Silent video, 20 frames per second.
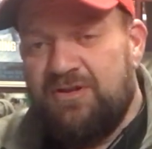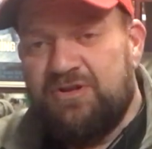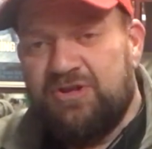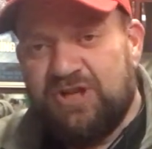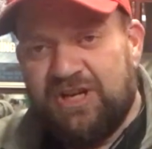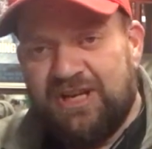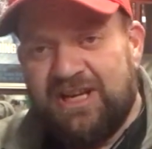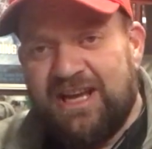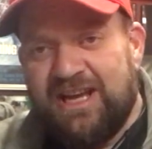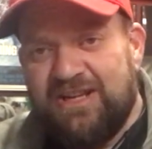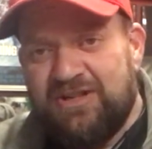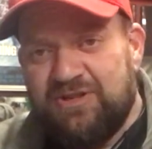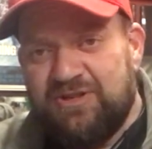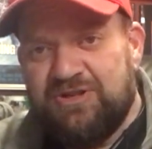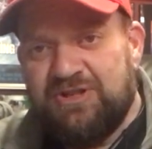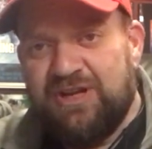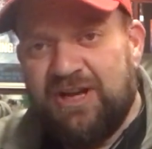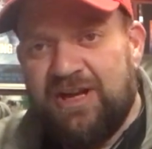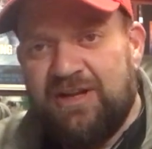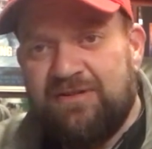Check out
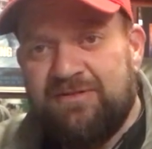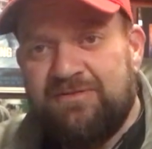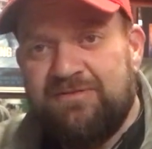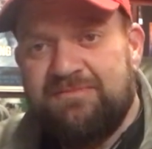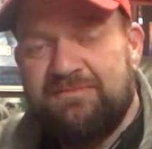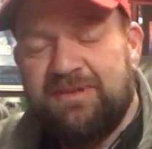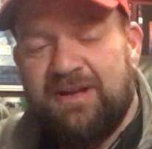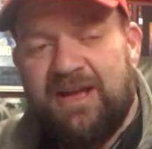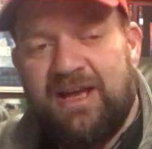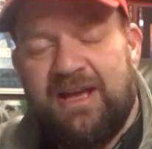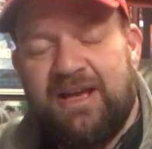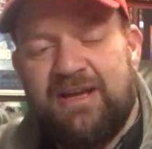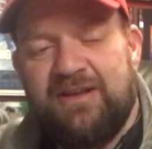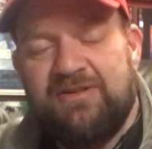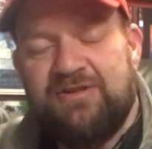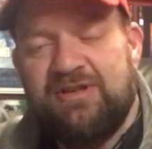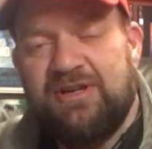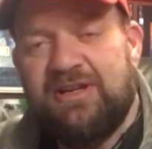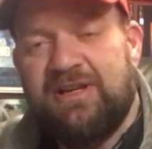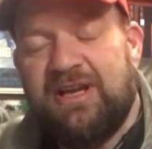his channel,
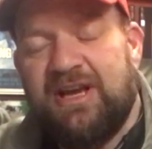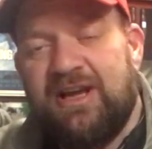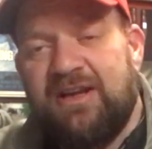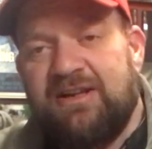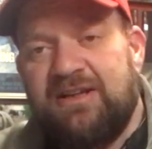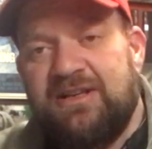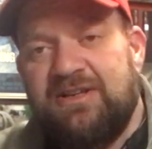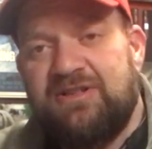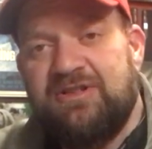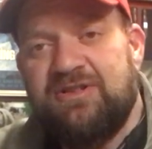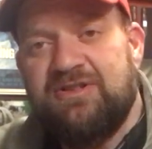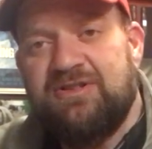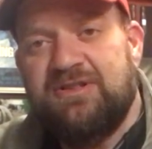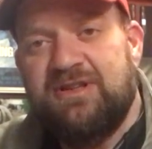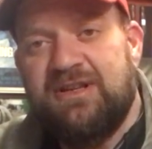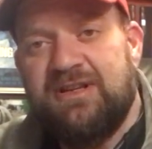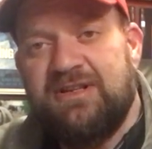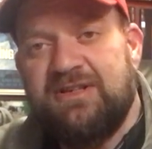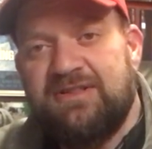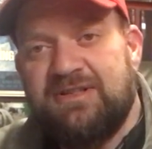and check out, he just
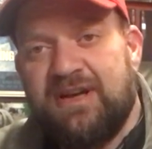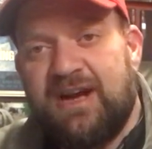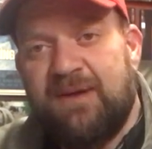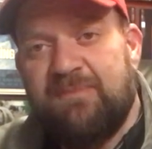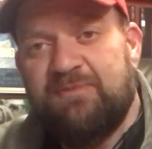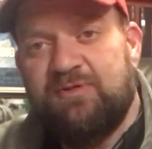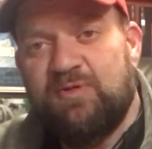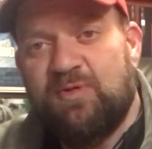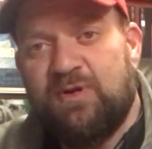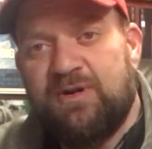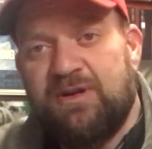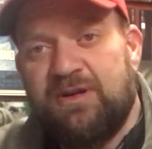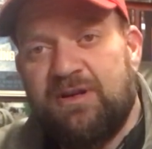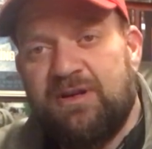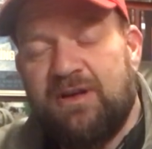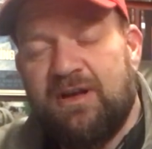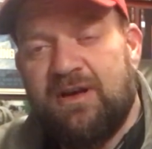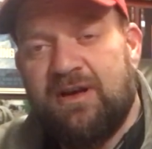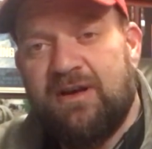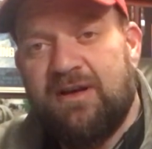did his top
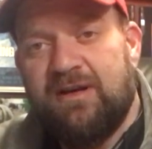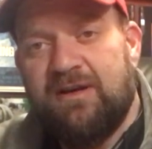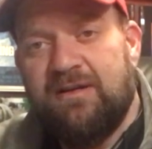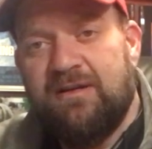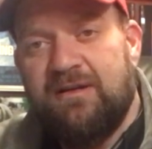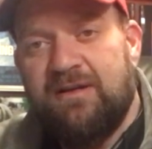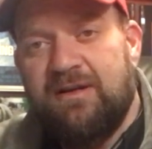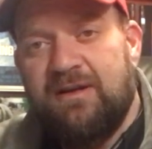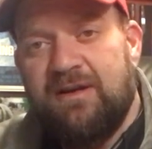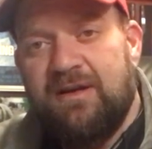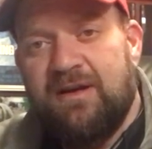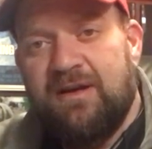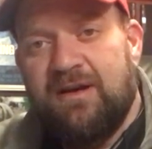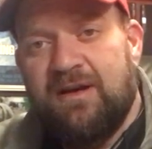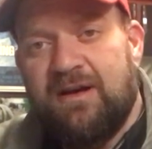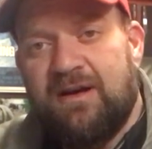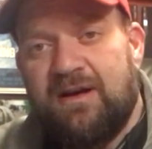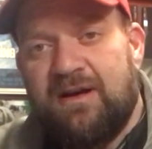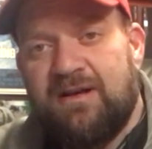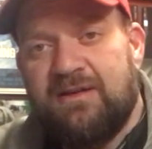20
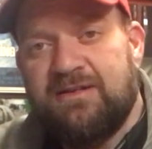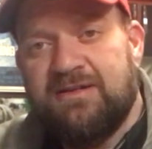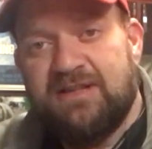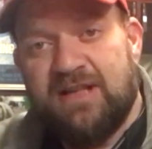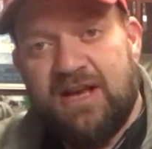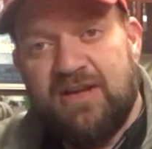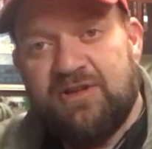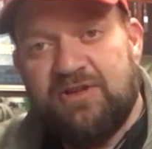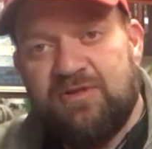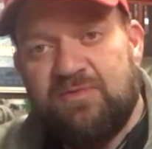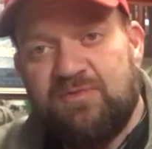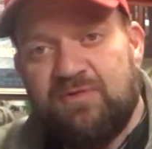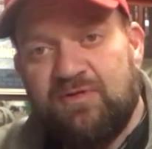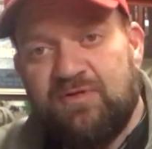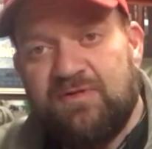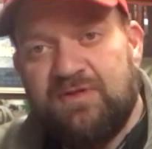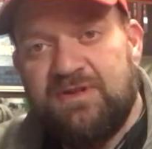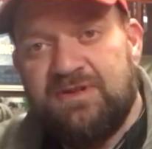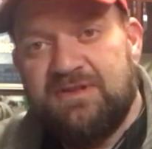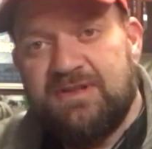slasher
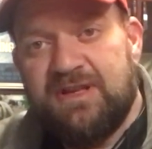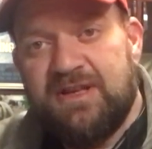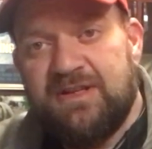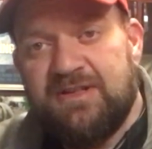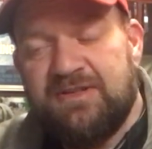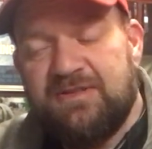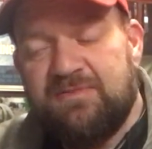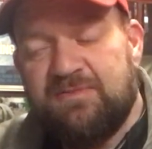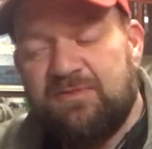movies and had